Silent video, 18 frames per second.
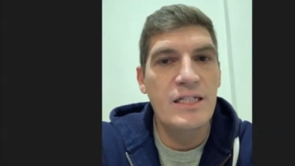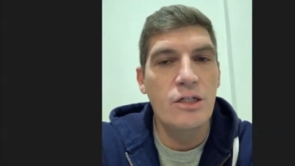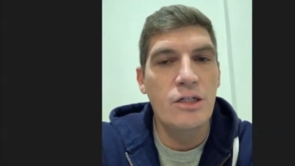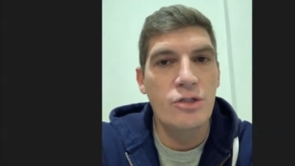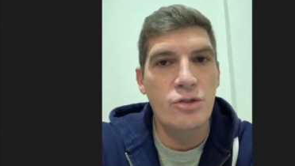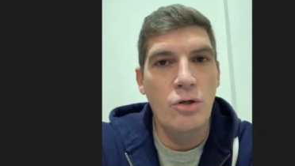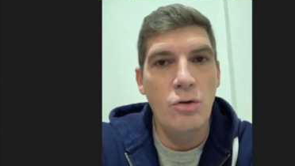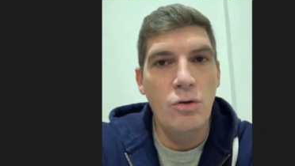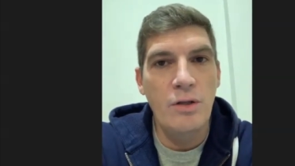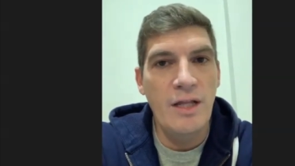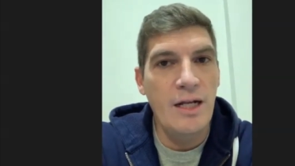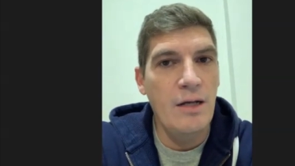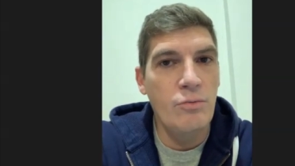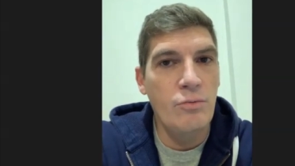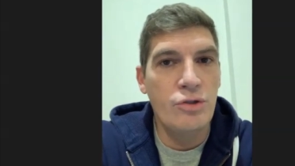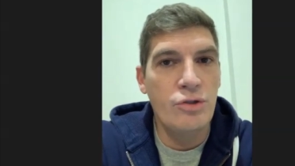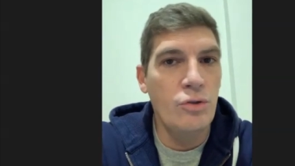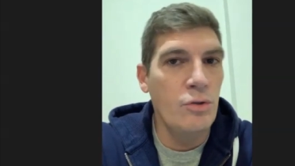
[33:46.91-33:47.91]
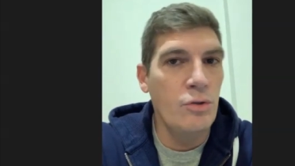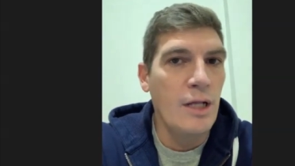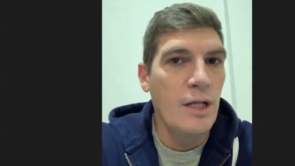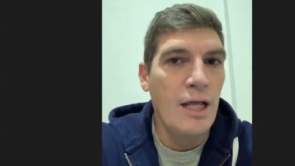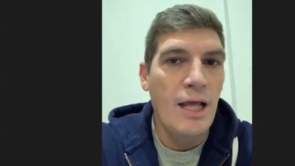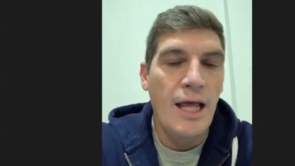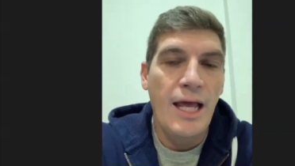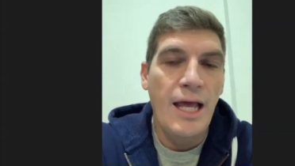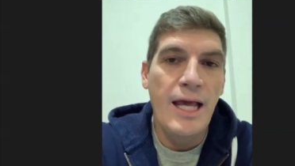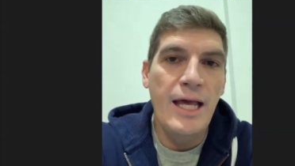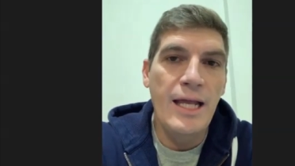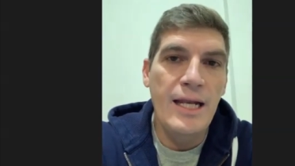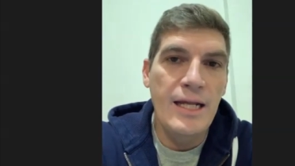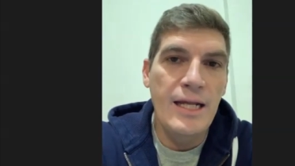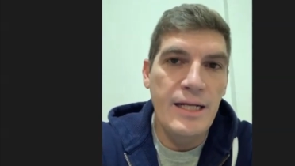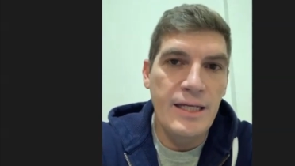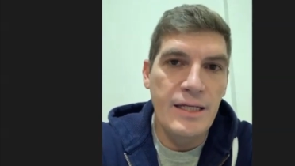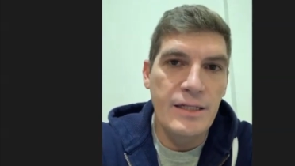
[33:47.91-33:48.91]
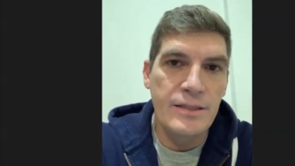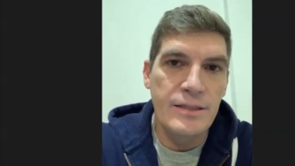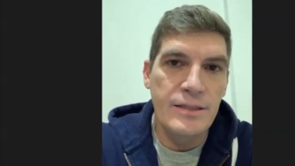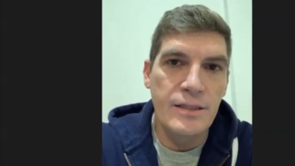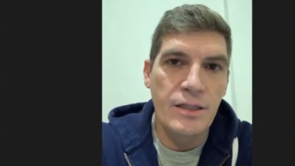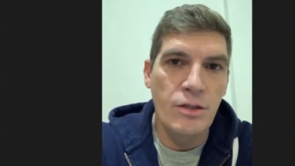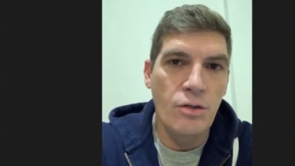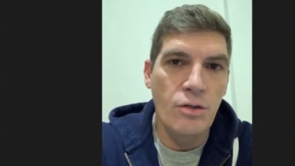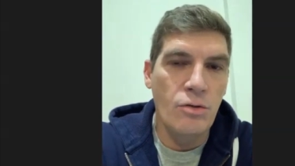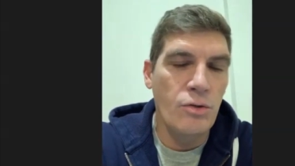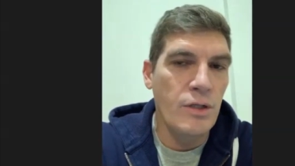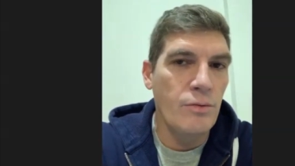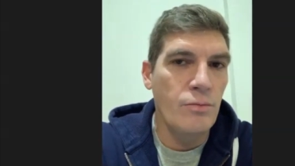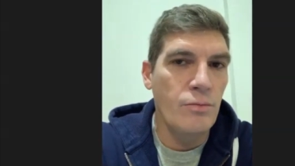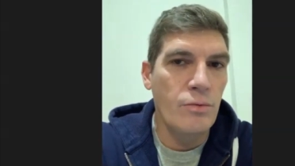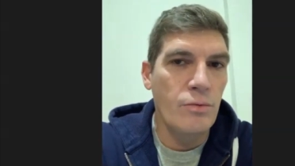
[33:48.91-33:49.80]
years old than I was doing earlier years. You know, it,